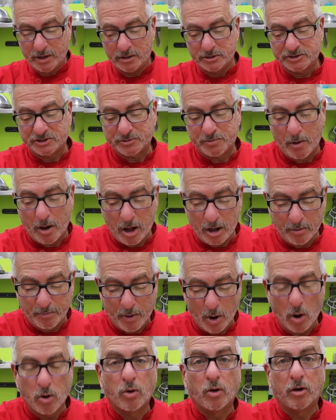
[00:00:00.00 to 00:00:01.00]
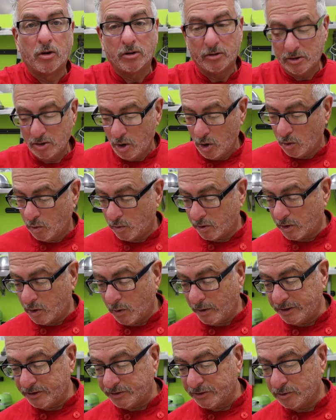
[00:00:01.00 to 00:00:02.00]
in our small bowl, we're
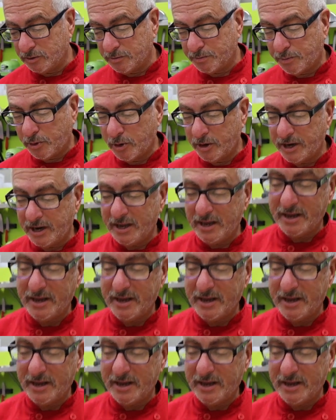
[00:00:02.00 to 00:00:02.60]
going to put